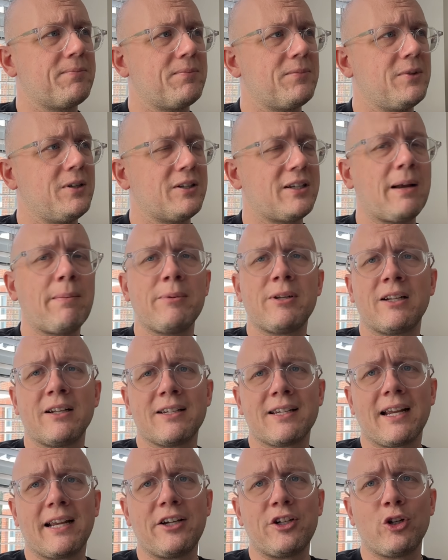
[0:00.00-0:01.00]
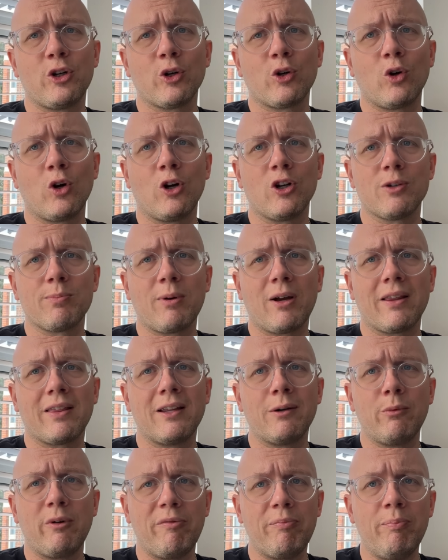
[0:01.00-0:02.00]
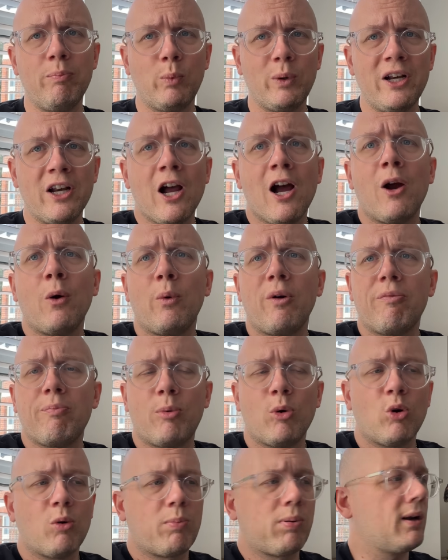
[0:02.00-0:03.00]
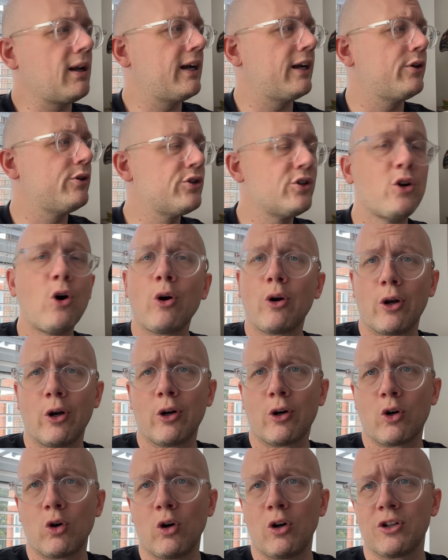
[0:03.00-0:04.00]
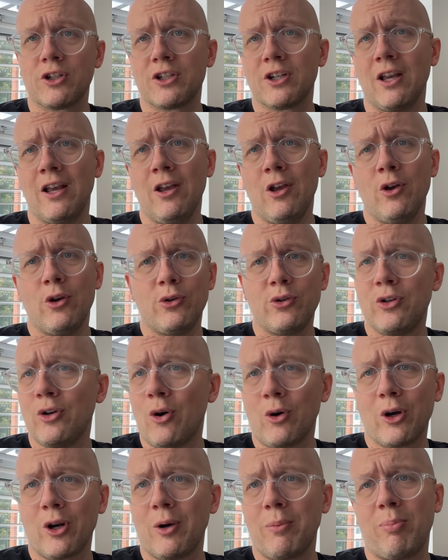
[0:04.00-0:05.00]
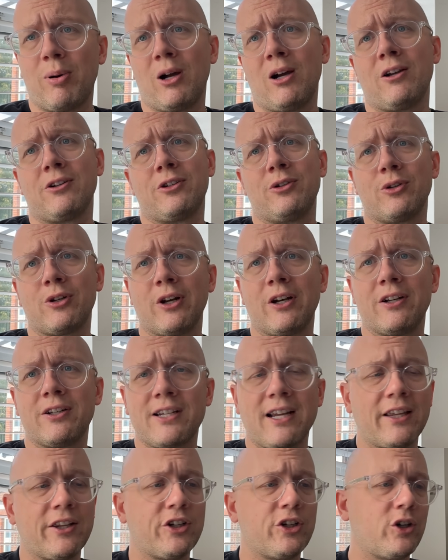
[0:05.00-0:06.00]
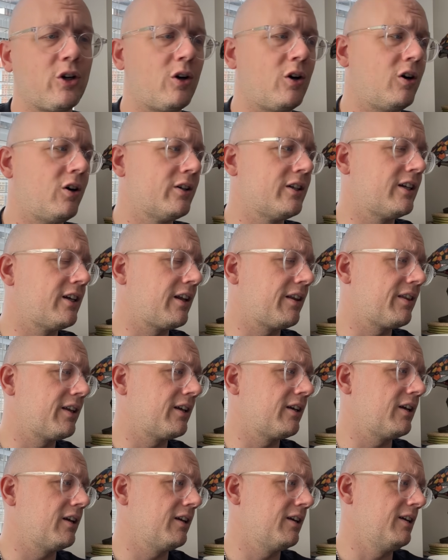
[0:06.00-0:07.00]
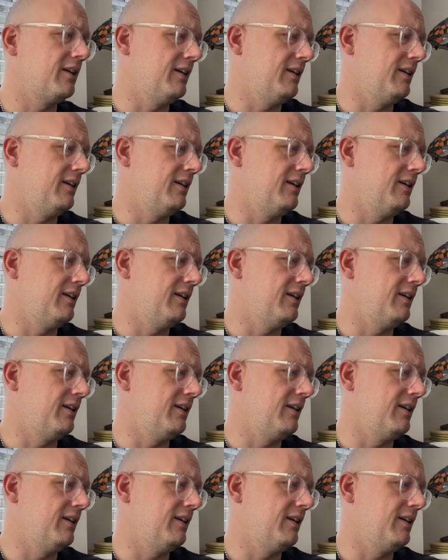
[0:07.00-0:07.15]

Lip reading: Tempting to say he should have crossed, but I think we know we've bought a player who's not going to cross, who's not going to pass, who's going to take the shot on, and I think,